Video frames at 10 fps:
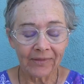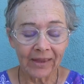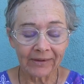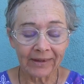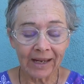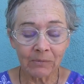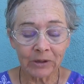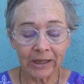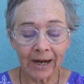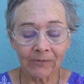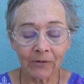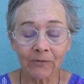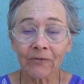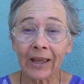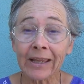that they would ever
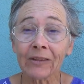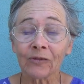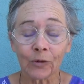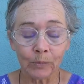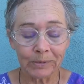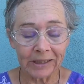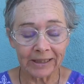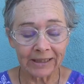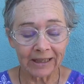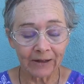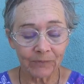faithful be